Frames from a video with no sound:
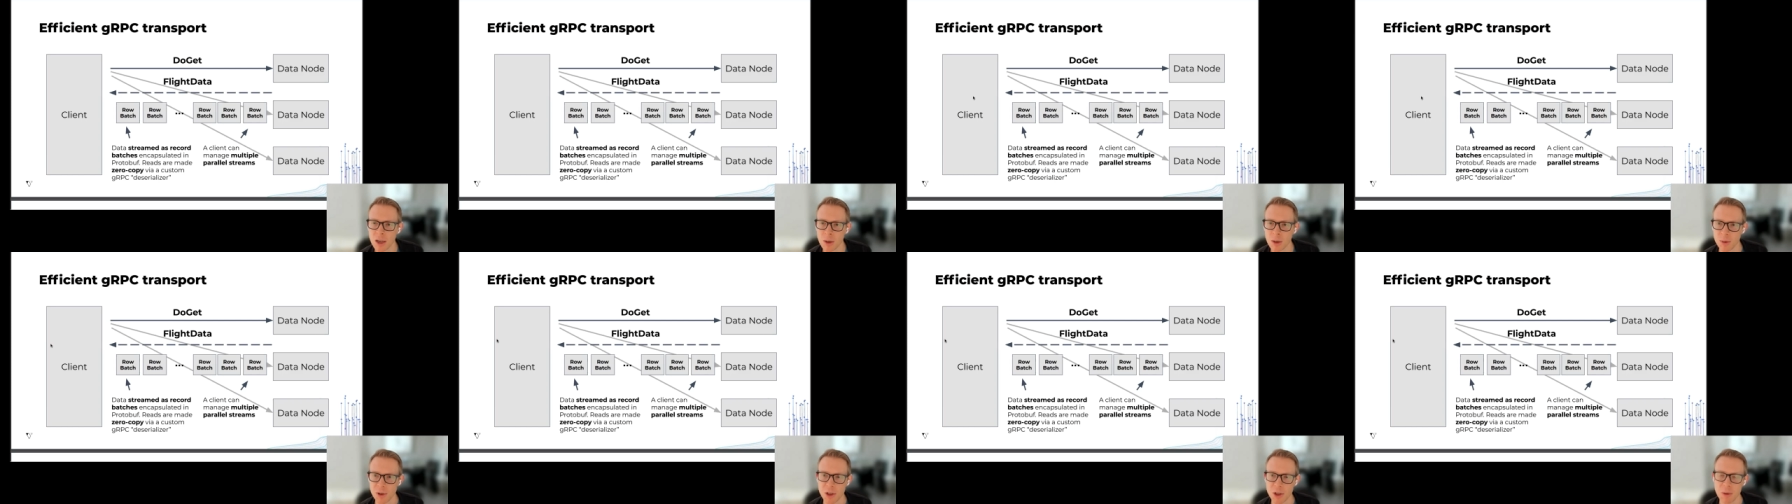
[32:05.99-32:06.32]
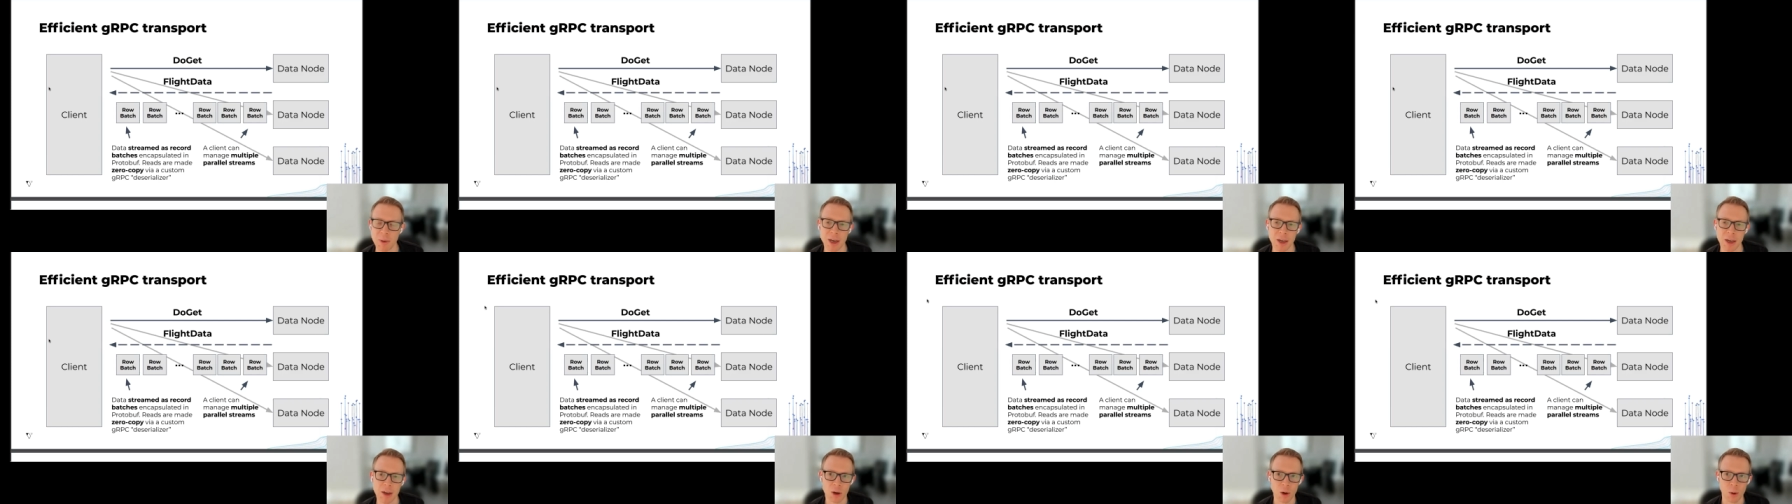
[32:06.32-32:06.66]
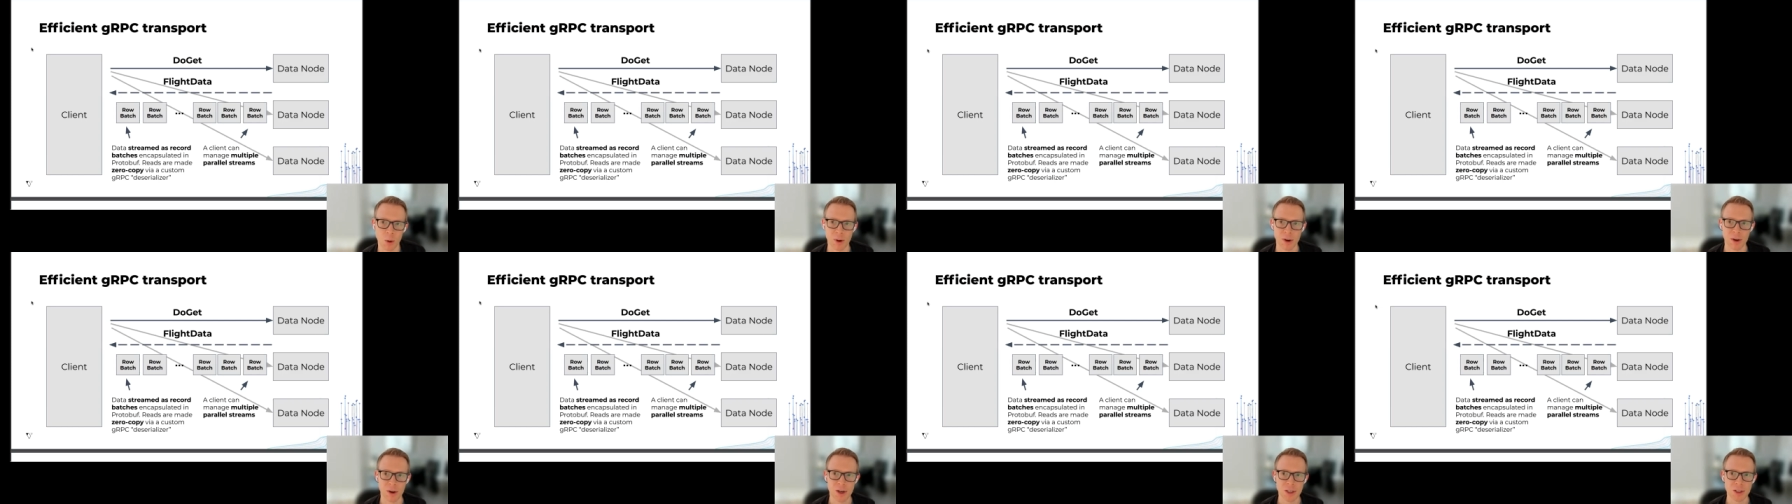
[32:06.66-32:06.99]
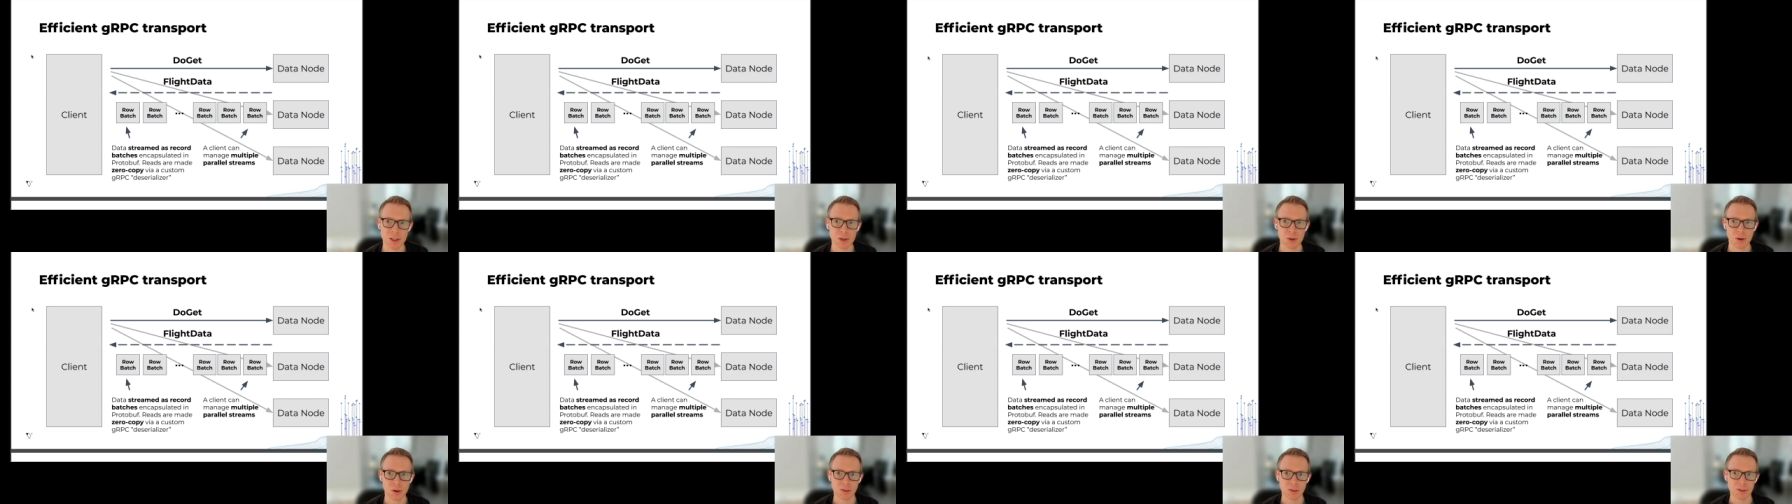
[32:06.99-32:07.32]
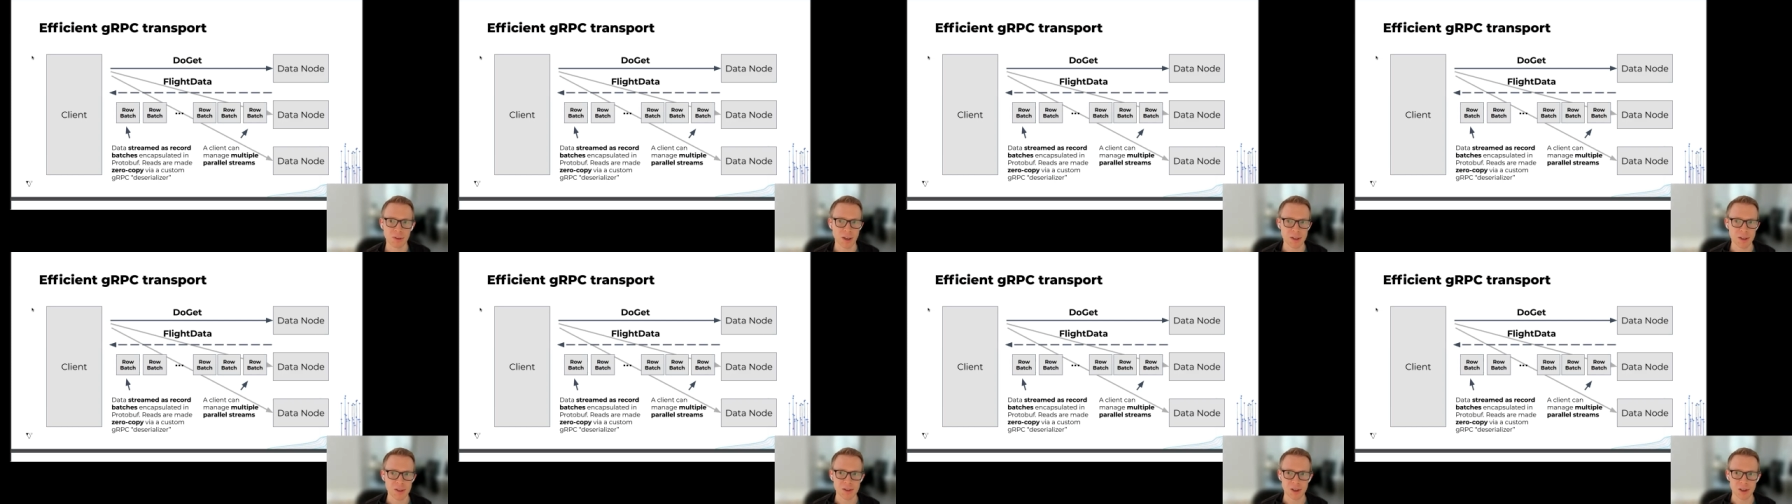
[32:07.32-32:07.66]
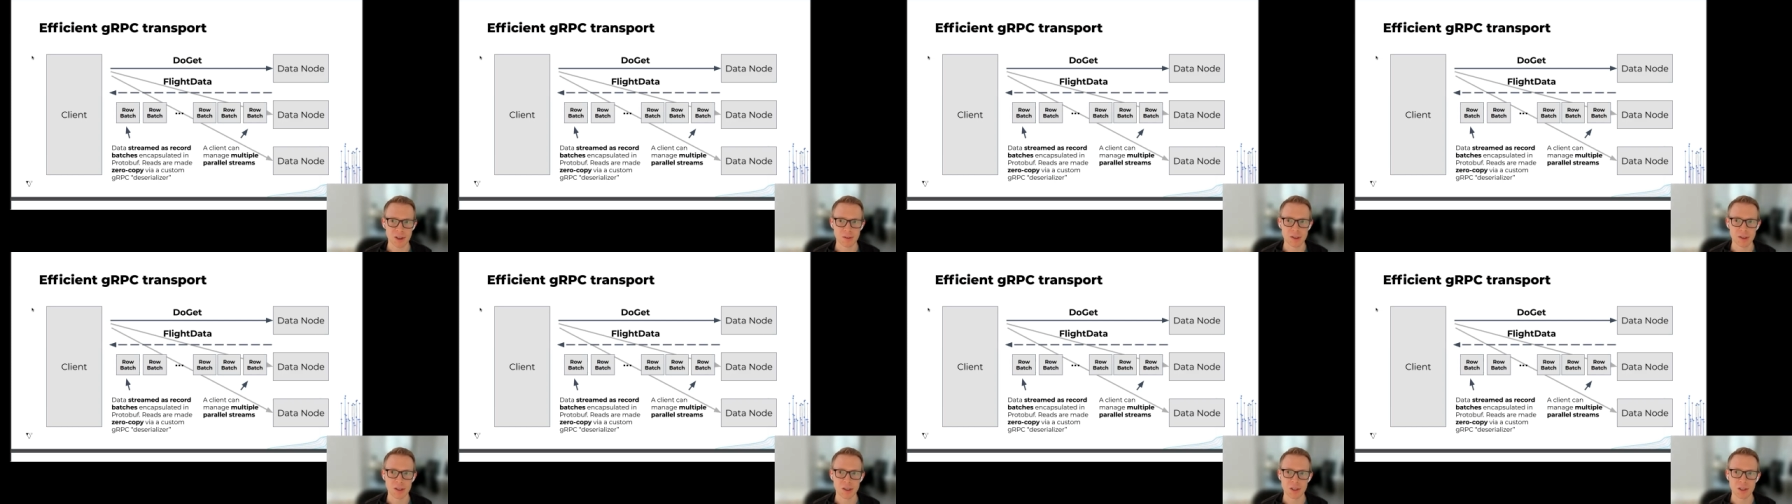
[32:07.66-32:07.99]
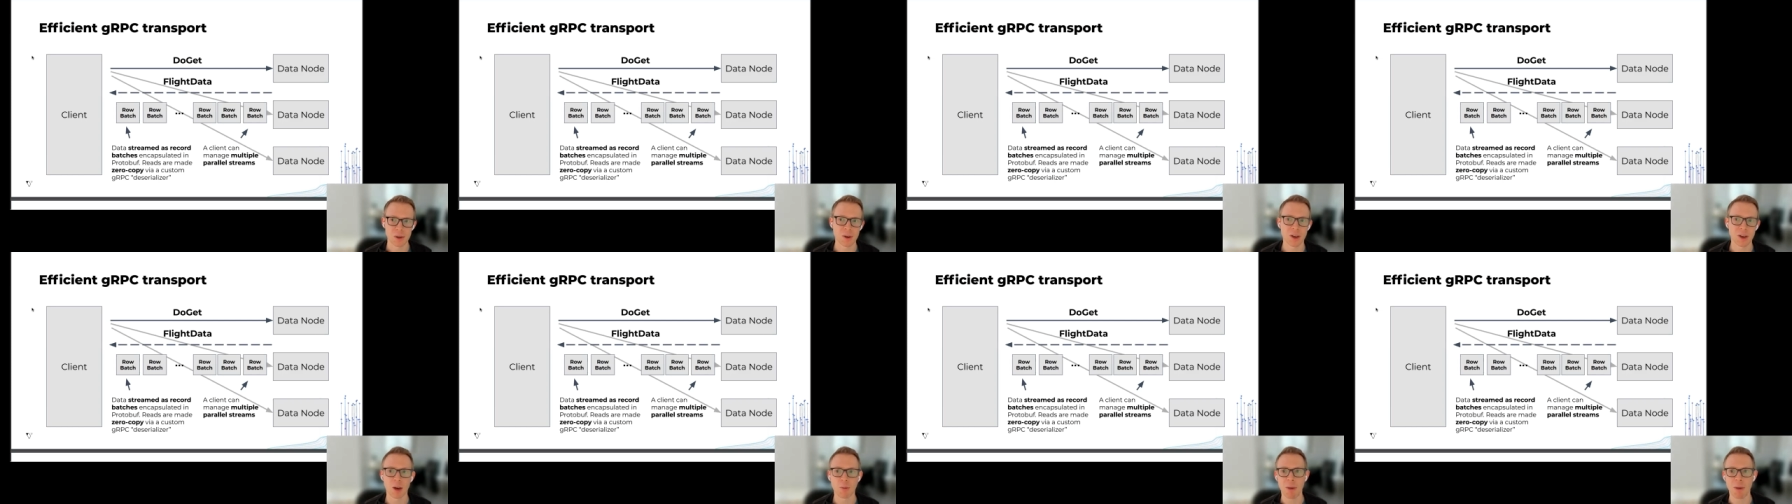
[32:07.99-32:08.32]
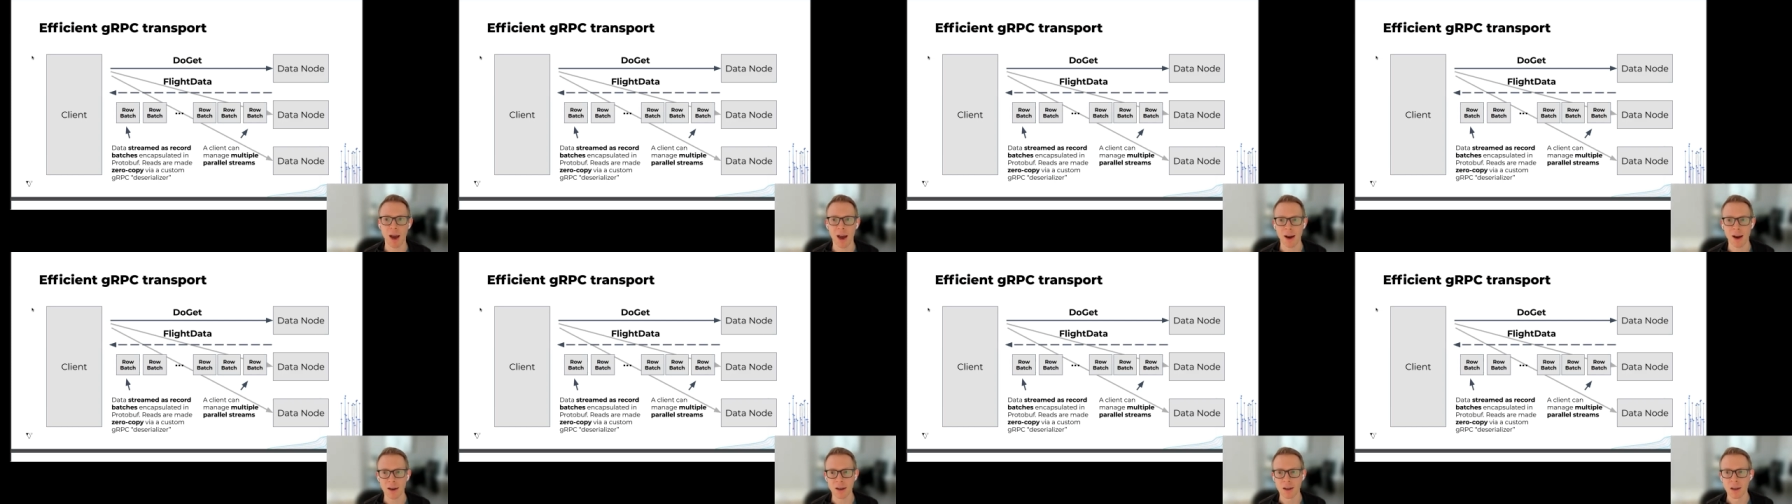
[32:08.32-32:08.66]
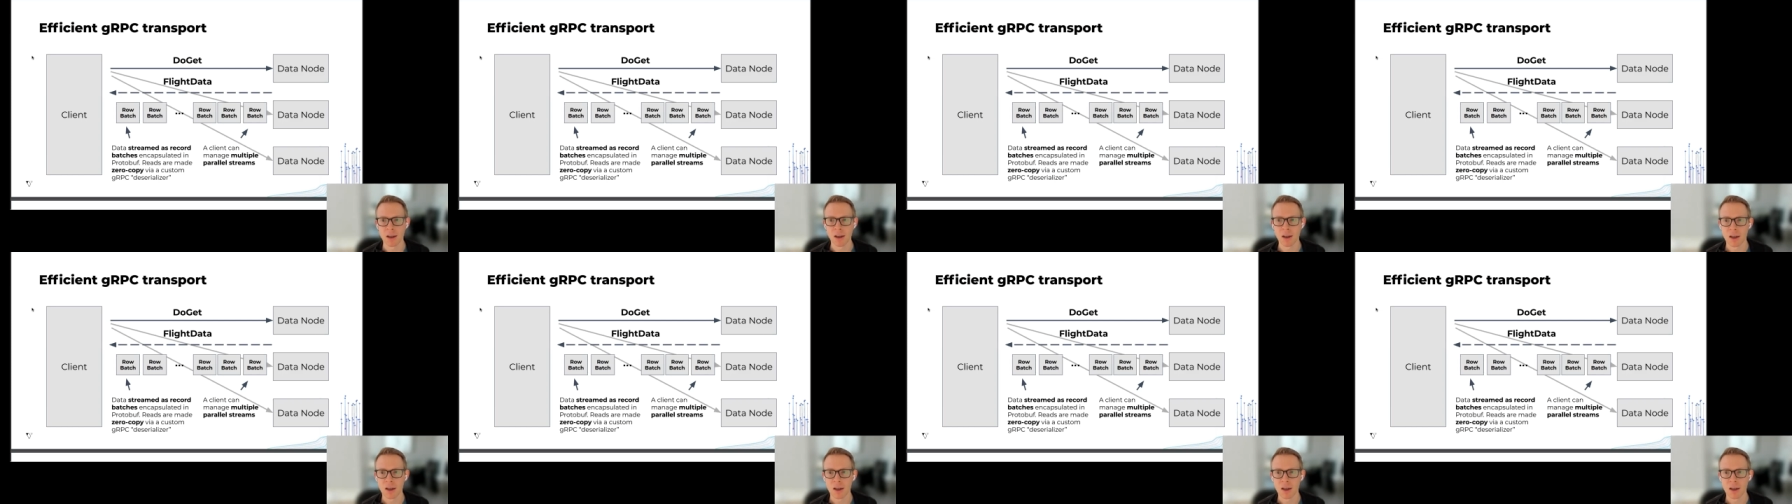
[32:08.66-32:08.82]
when you make a query to a flight service, you get back